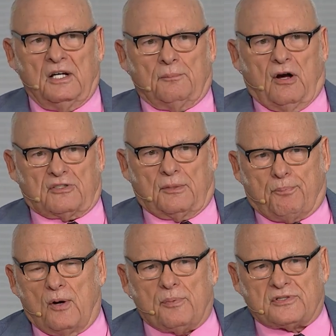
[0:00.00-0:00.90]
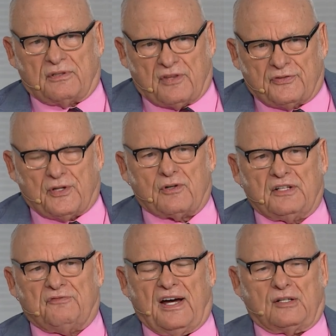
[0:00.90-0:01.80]
because the purpose of the third
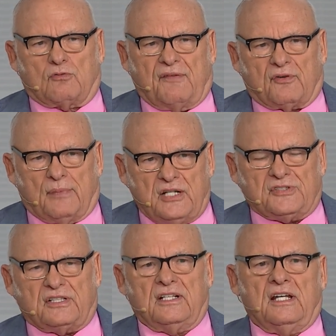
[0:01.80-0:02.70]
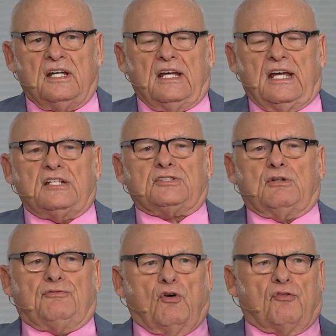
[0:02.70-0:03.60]
and final Reformation is
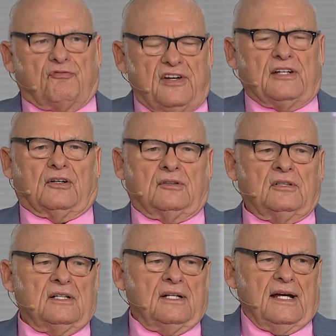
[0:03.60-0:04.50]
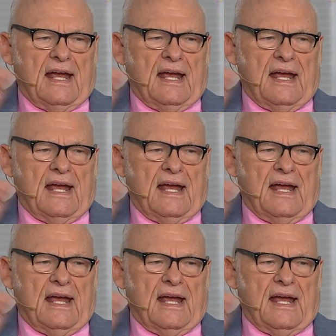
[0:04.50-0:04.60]
to fulfill yeah.